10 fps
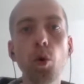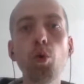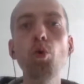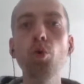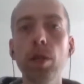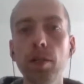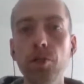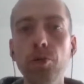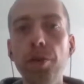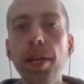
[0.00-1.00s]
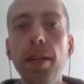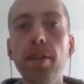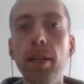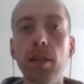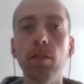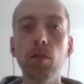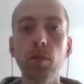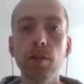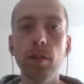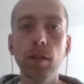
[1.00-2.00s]
who is creating
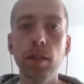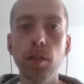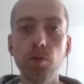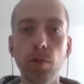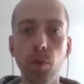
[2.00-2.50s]
those intellectual